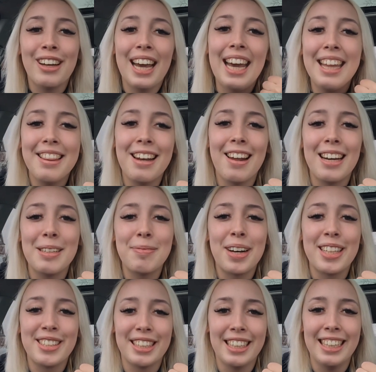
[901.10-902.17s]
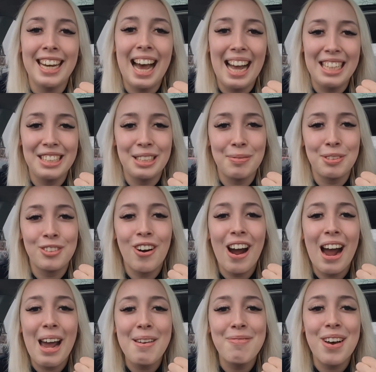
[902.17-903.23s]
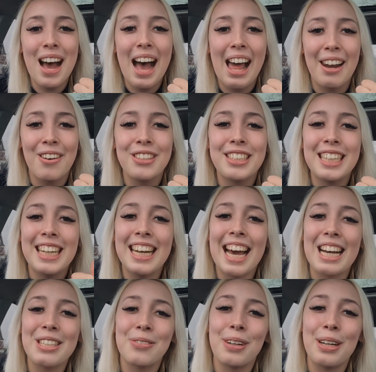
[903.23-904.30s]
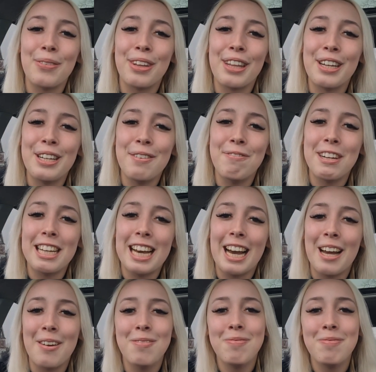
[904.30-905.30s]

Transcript: hit the like button and subscribe, and I'll see you next week with a new video.